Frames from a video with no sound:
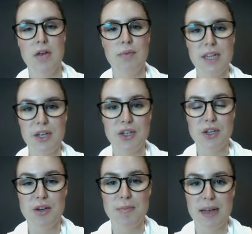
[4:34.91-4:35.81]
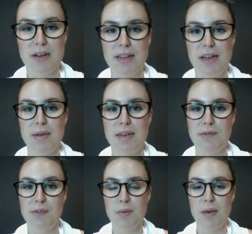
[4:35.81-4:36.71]
Really good to go back on that one
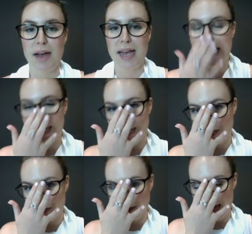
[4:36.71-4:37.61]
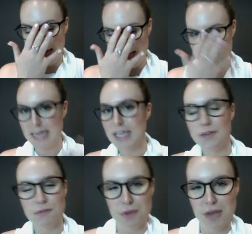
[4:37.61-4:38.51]
if you are heading to an
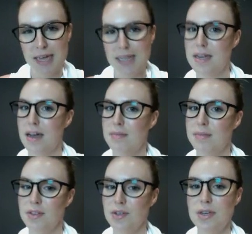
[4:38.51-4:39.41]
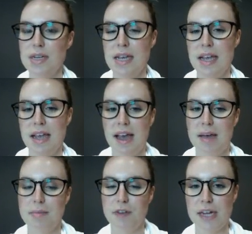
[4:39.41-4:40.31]
interview anytime soon.
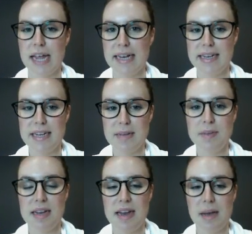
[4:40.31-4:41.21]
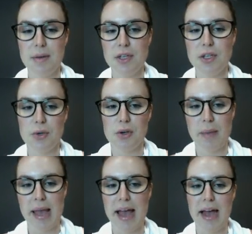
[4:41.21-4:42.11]
Very handy tips. And now we're going to talk
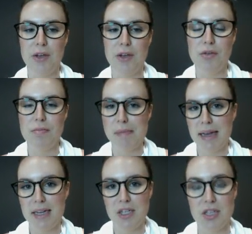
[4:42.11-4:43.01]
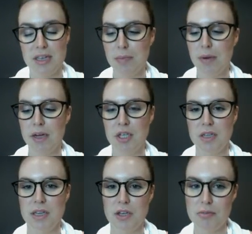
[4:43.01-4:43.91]
about how you manage the
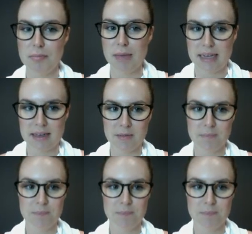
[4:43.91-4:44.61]
impression that you make.